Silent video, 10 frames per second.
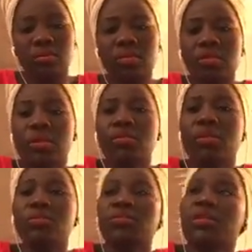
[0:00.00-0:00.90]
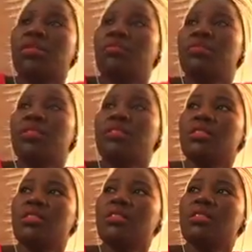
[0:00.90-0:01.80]
somewhat really
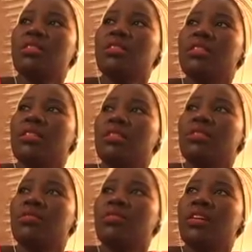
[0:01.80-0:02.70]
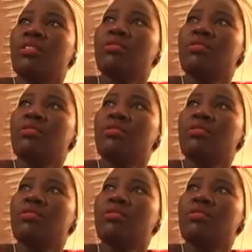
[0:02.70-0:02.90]
amazing like